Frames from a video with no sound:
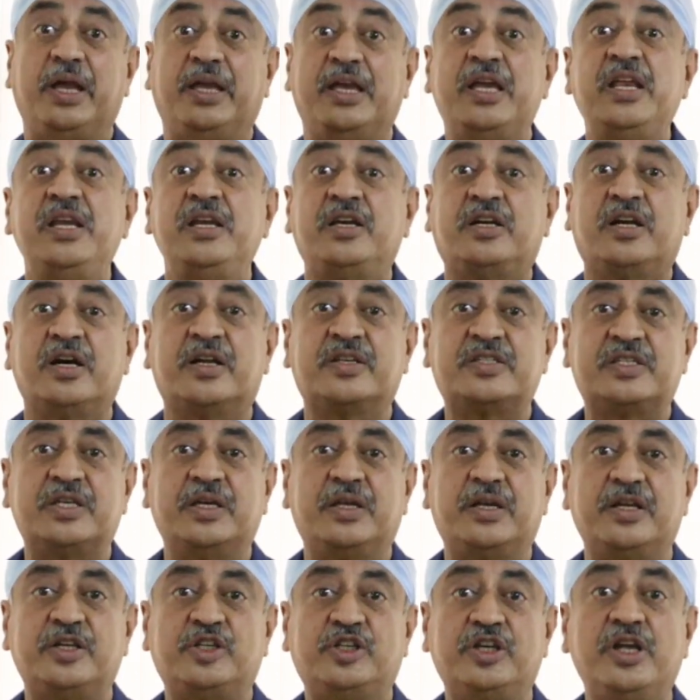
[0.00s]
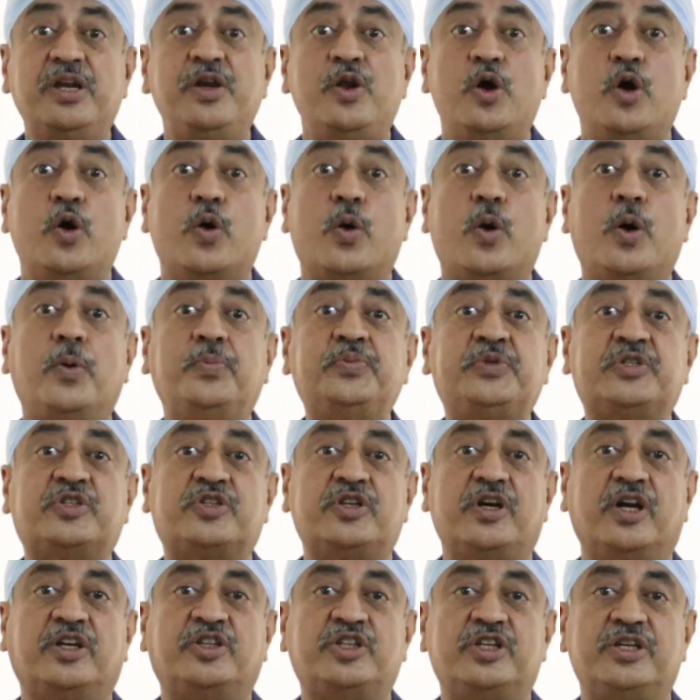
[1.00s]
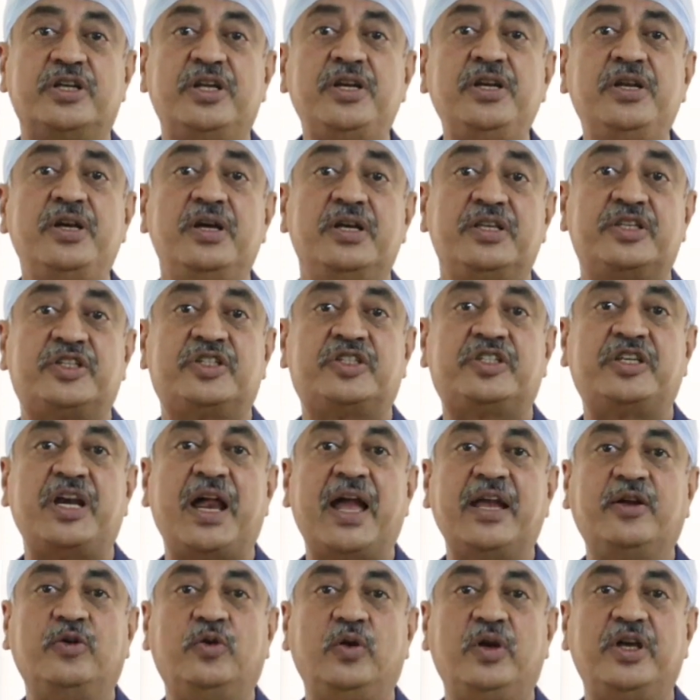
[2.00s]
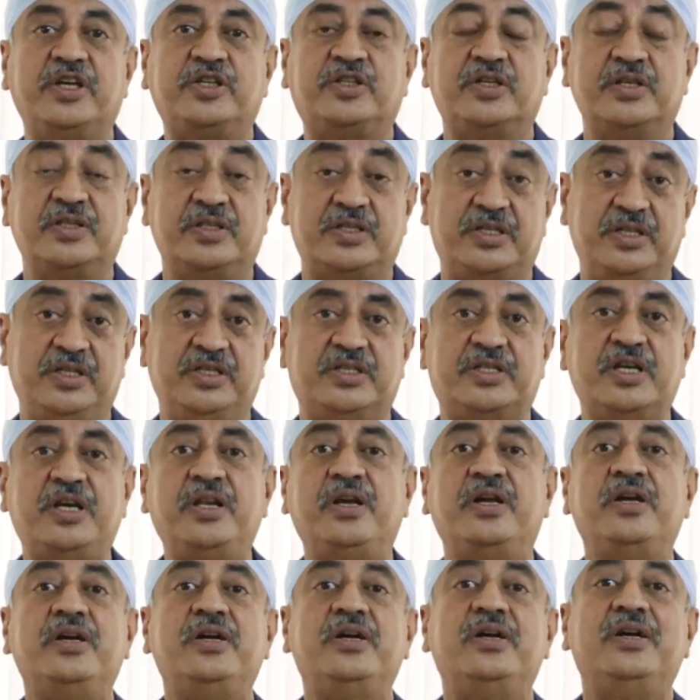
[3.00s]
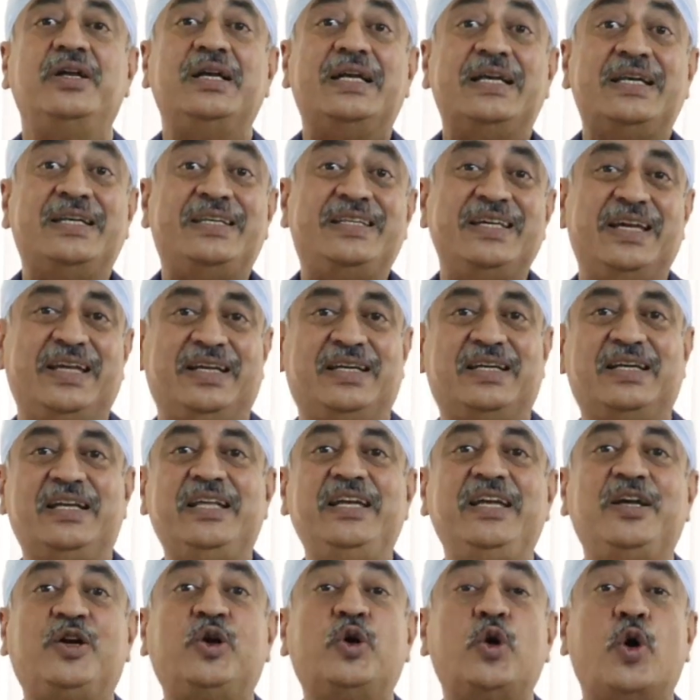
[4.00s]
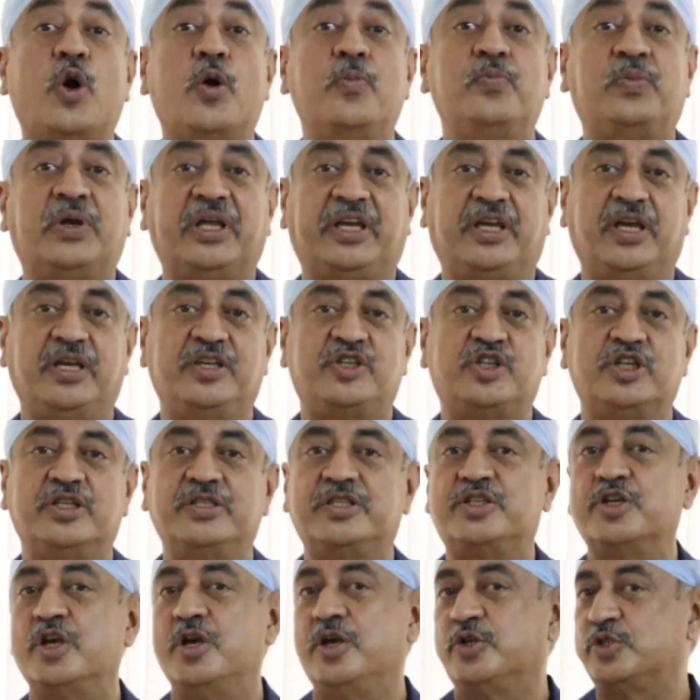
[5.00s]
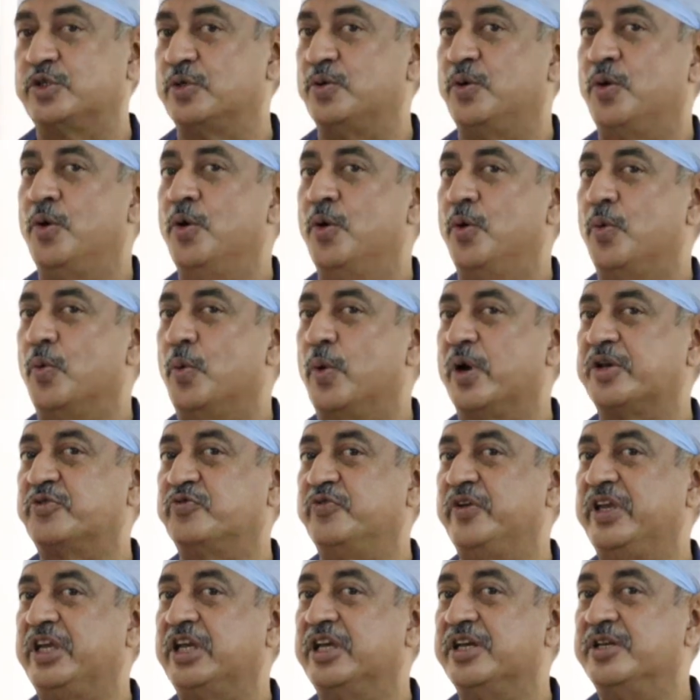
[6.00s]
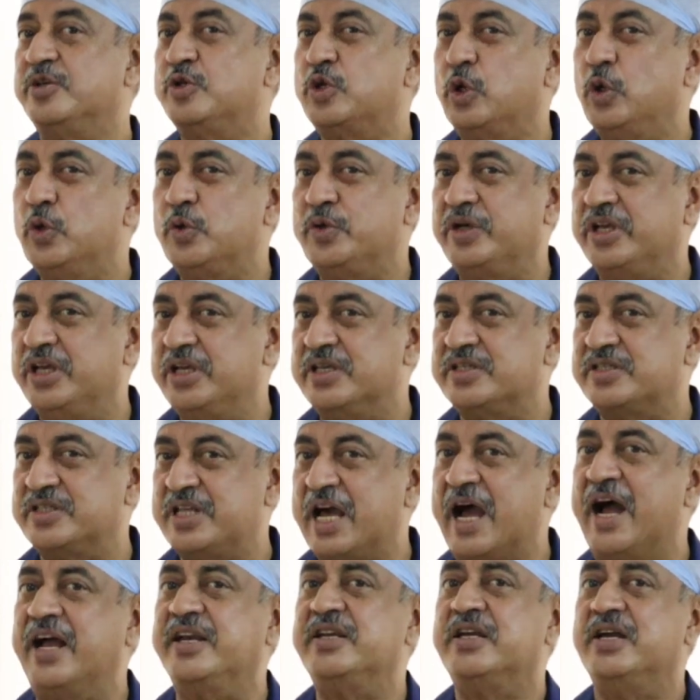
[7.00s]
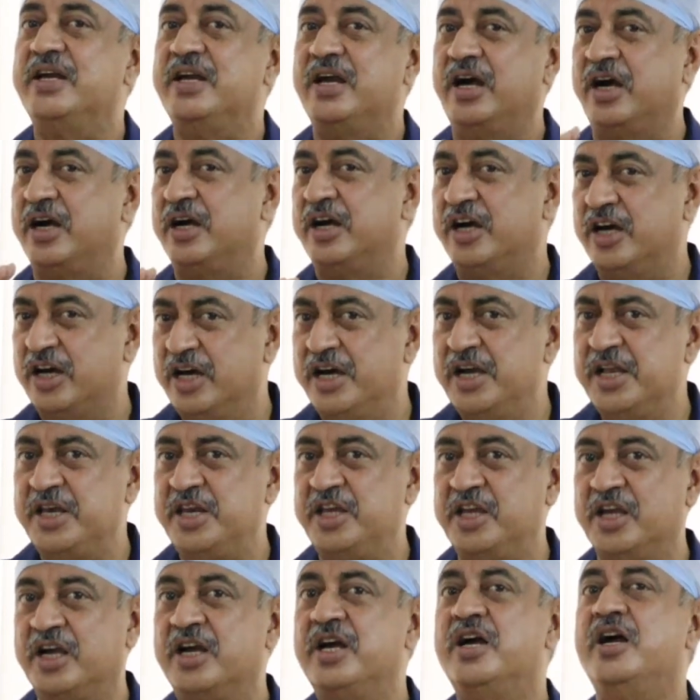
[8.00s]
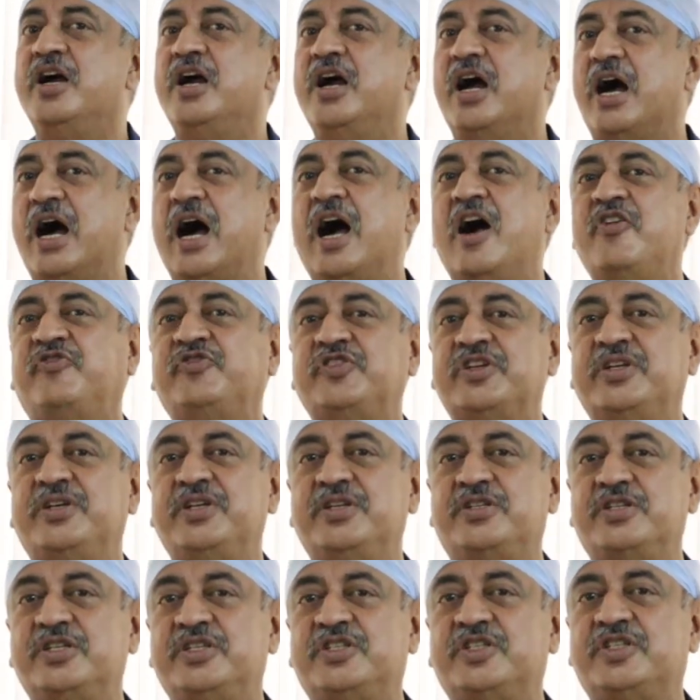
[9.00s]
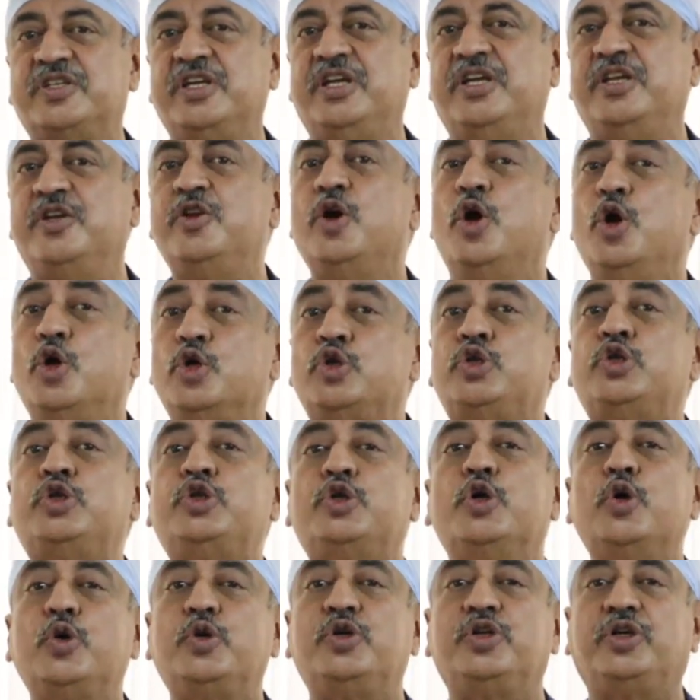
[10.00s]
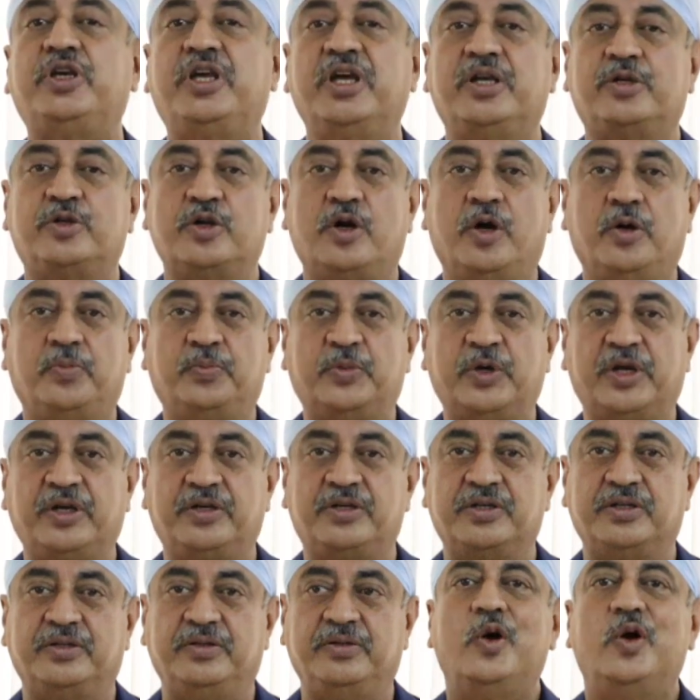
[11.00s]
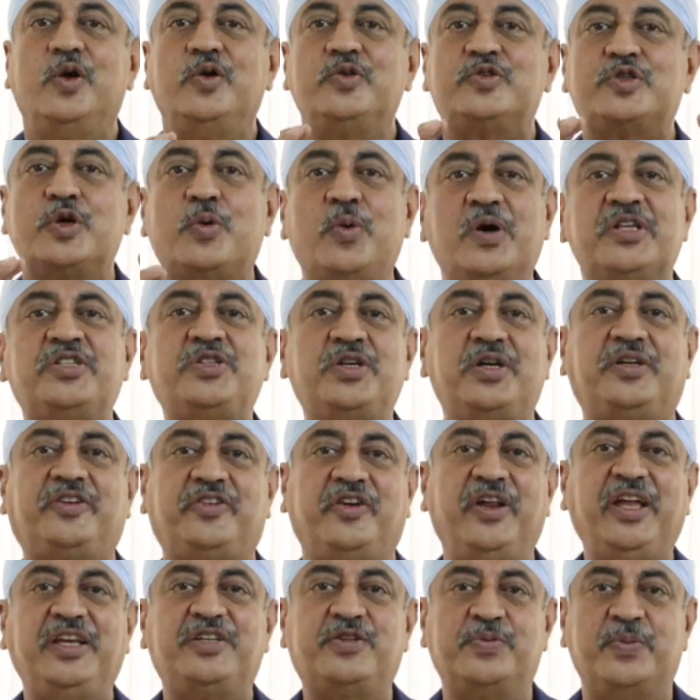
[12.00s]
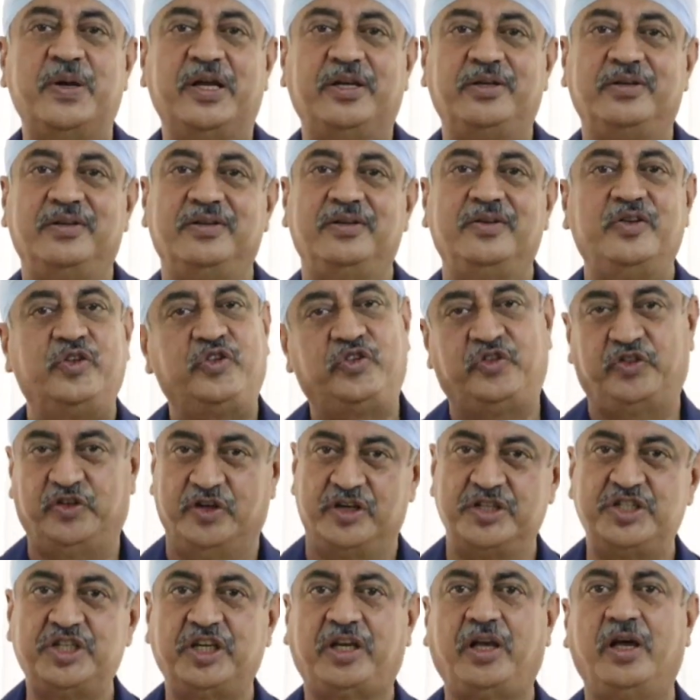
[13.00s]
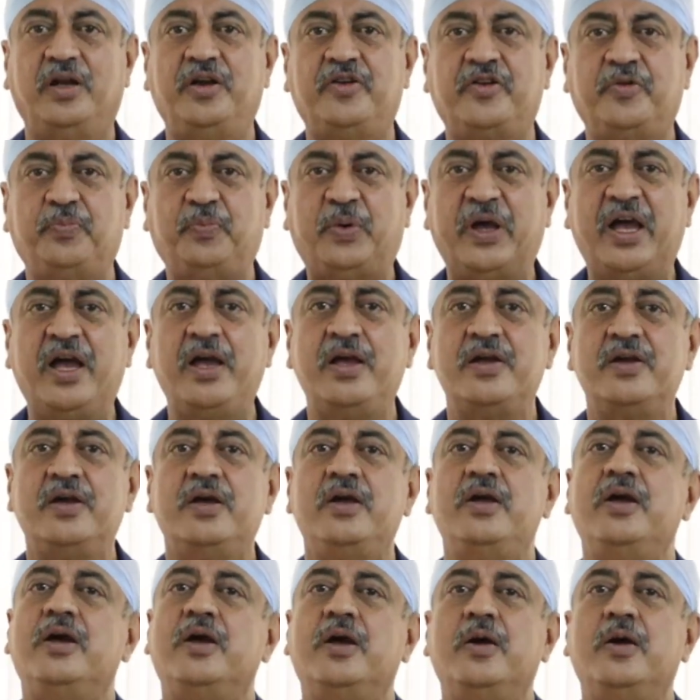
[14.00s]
incarceration, obstruction, strangulation, these are deadly complications. So what we conclude is that a hernia, after it is seen, should get operated. So what's the treatment? Surgical repair.